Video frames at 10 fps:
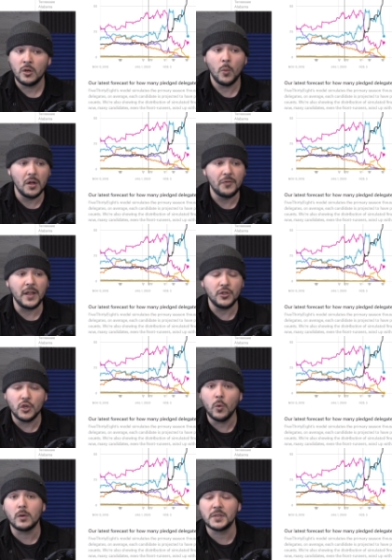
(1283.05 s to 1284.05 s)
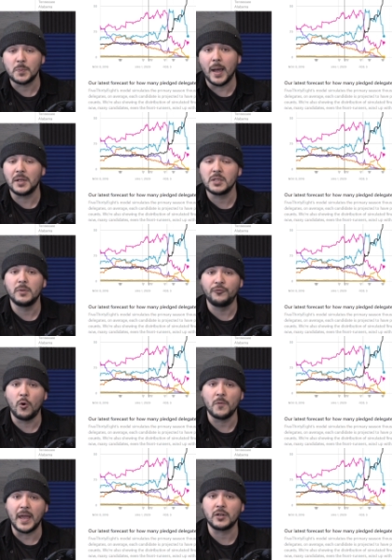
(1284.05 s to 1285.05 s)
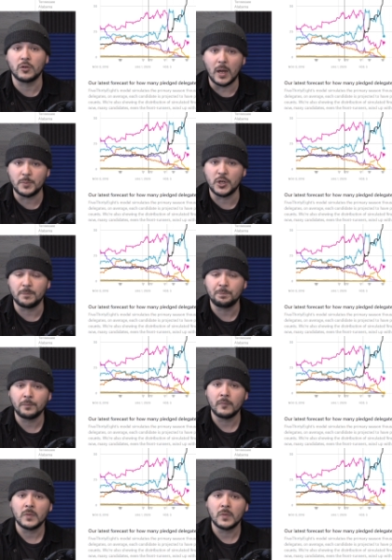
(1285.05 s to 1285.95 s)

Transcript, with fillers: well, then you are responsible for that corruption.